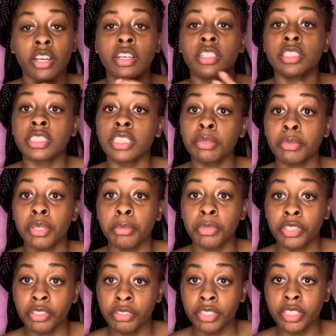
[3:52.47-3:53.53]
Tip number
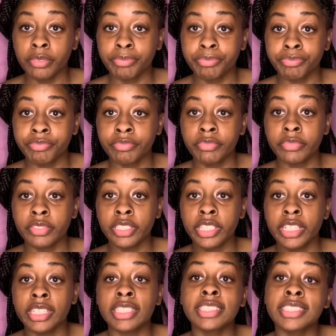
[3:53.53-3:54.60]
3,
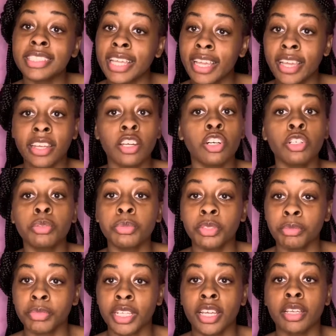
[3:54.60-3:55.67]
stay at home
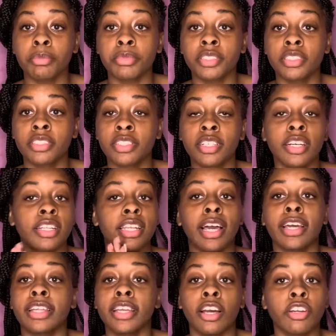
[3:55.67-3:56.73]
sometimes. A
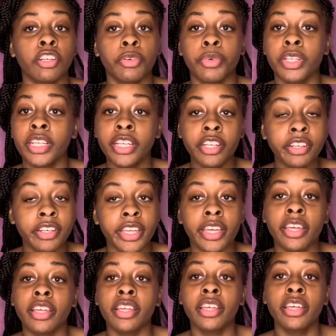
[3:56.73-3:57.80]
lot of y'all don't want to hear
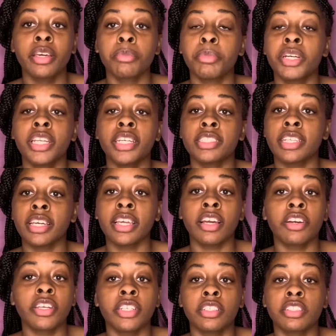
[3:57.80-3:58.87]
that, but that's how y'all
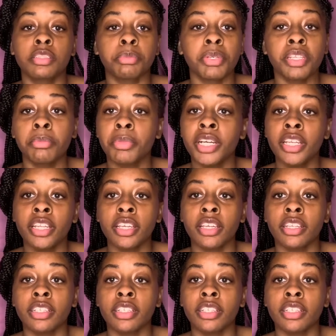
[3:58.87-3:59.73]
end up spending money.